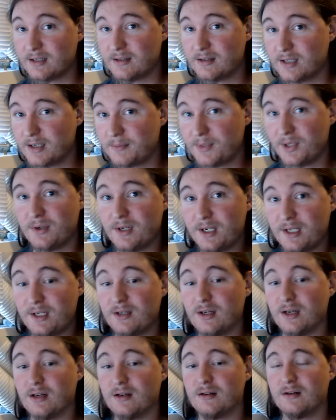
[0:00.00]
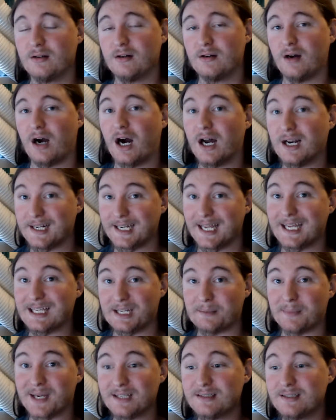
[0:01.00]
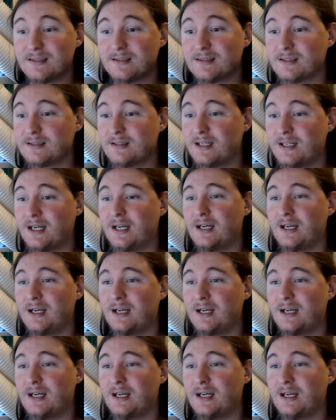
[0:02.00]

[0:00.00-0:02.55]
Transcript: community on a daily basis.